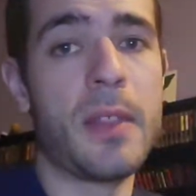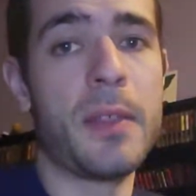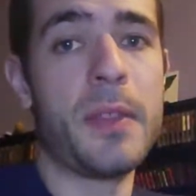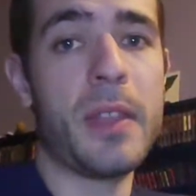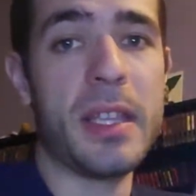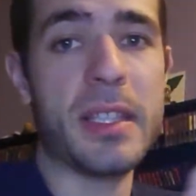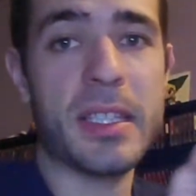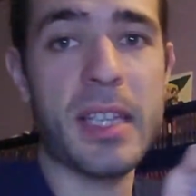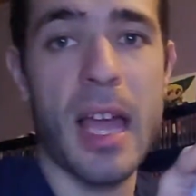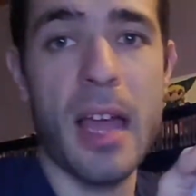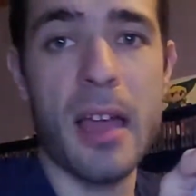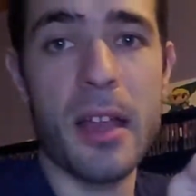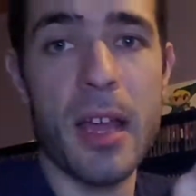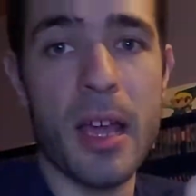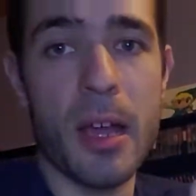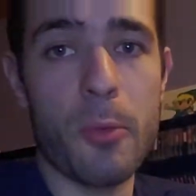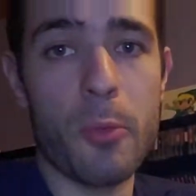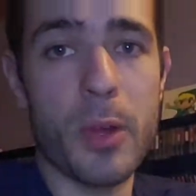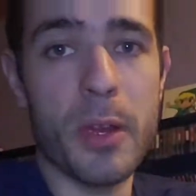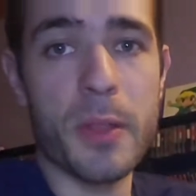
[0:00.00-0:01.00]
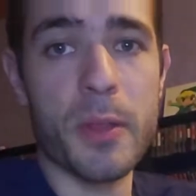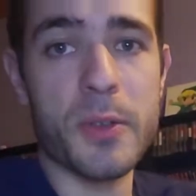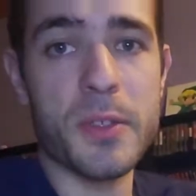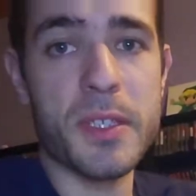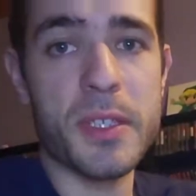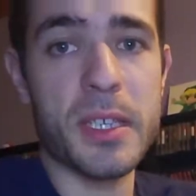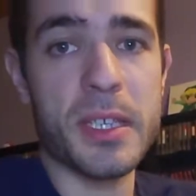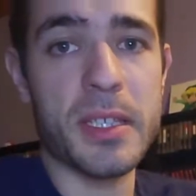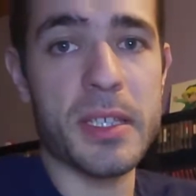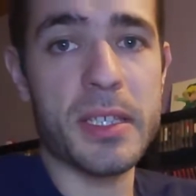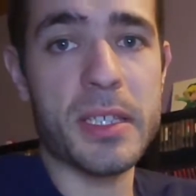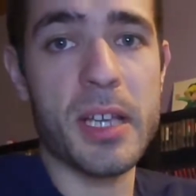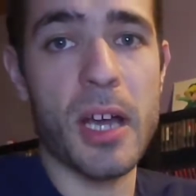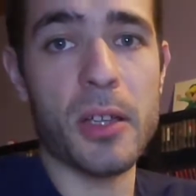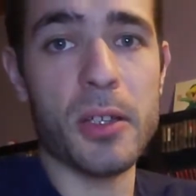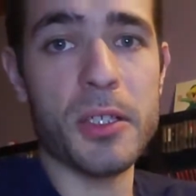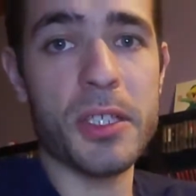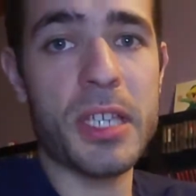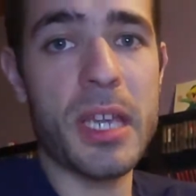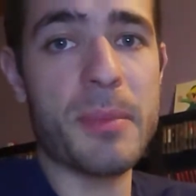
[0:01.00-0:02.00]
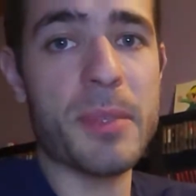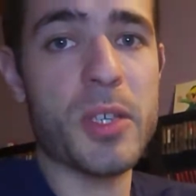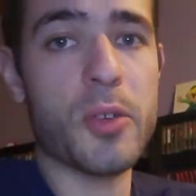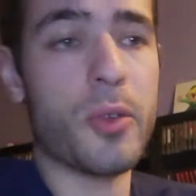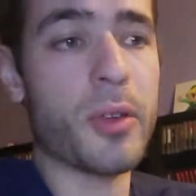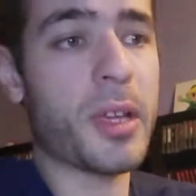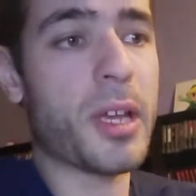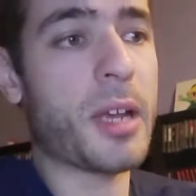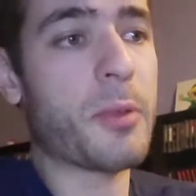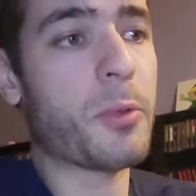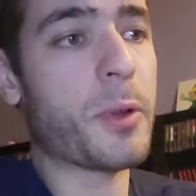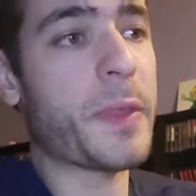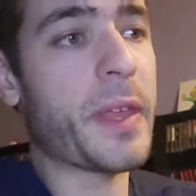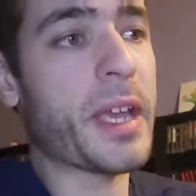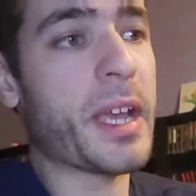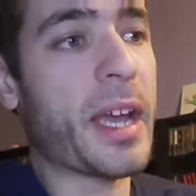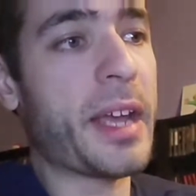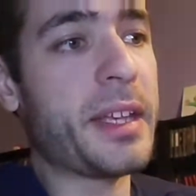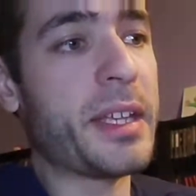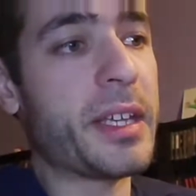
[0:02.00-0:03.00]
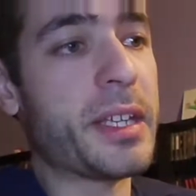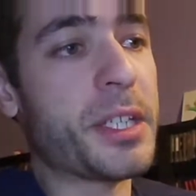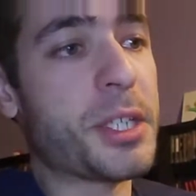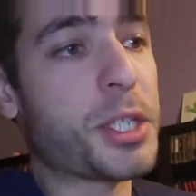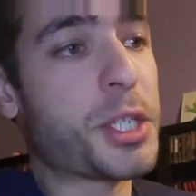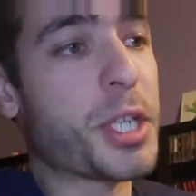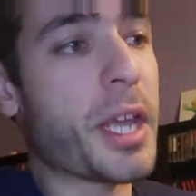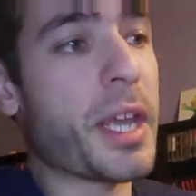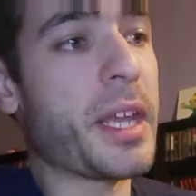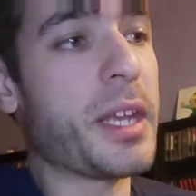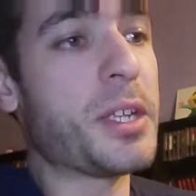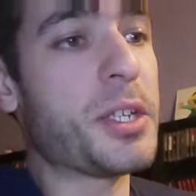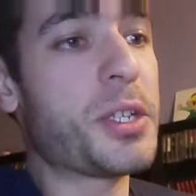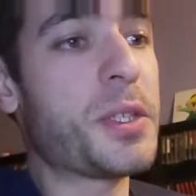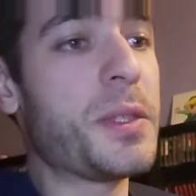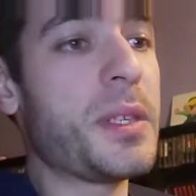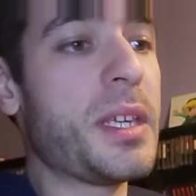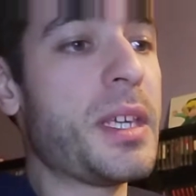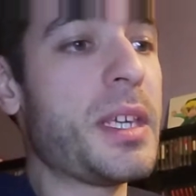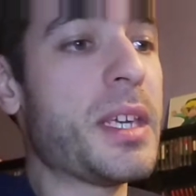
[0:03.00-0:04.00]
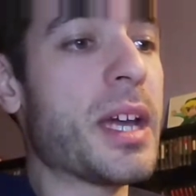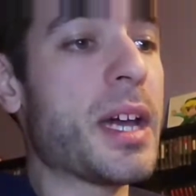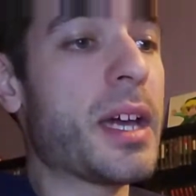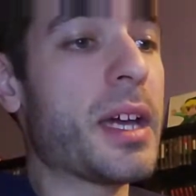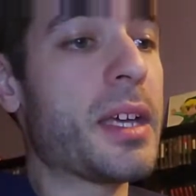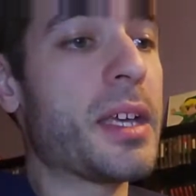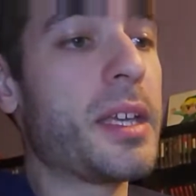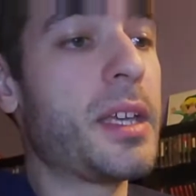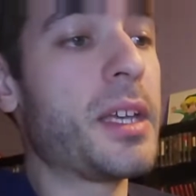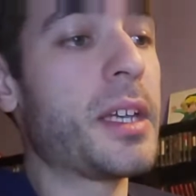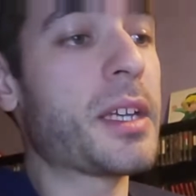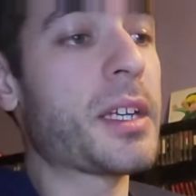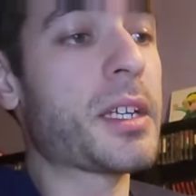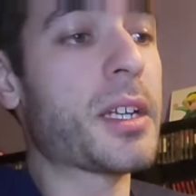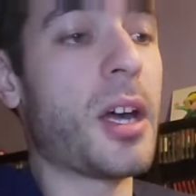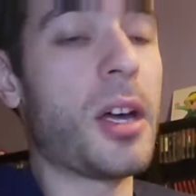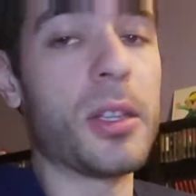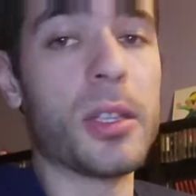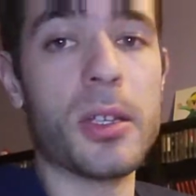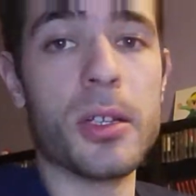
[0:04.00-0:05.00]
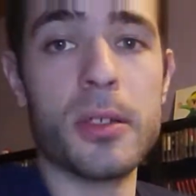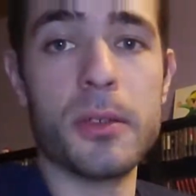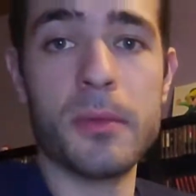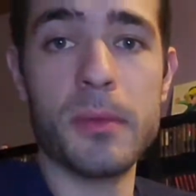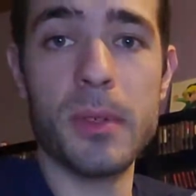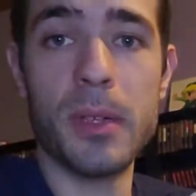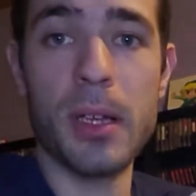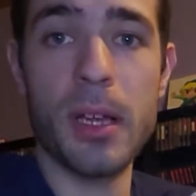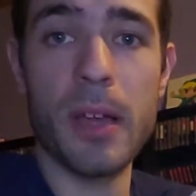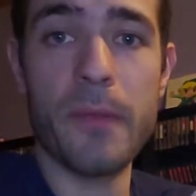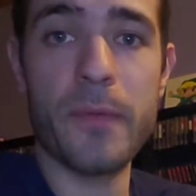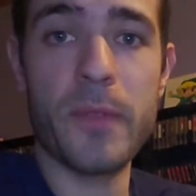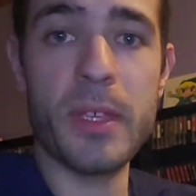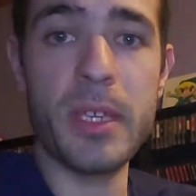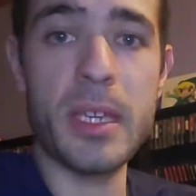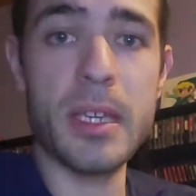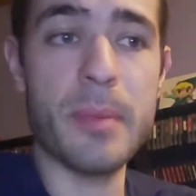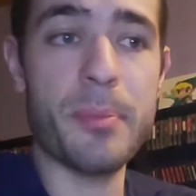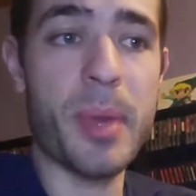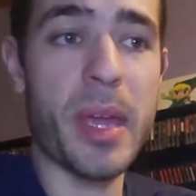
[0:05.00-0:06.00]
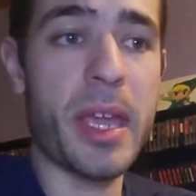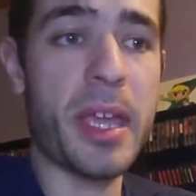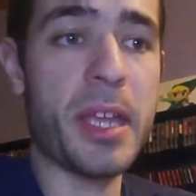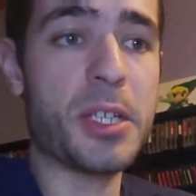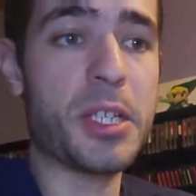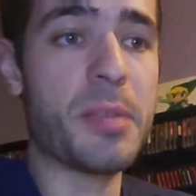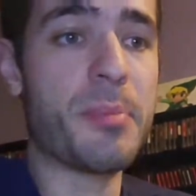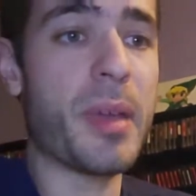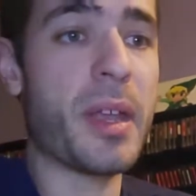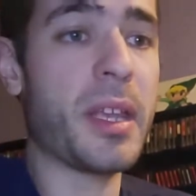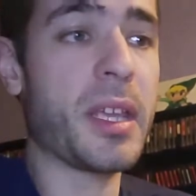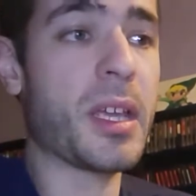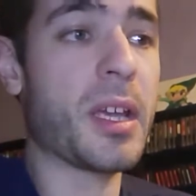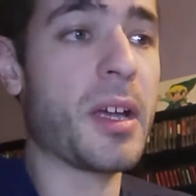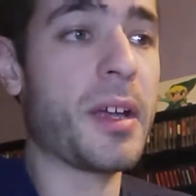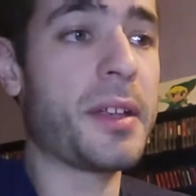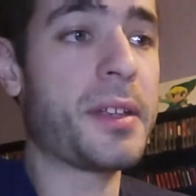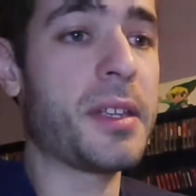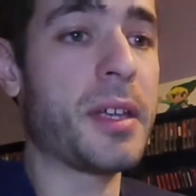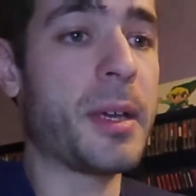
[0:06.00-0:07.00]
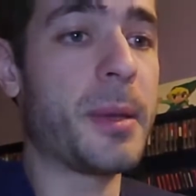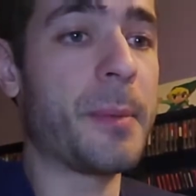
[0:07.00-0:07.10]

It's got one of those color schemes going on where they kind of change the color of the page depending on